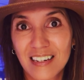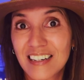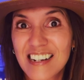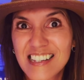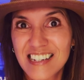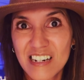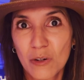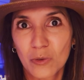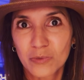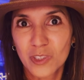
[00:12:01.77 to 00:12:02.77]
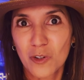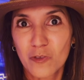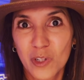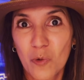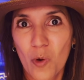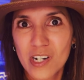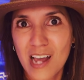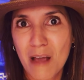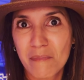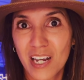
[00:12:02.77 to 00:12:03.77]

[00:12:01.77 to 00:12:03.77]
they needed steel, you know, for the wartime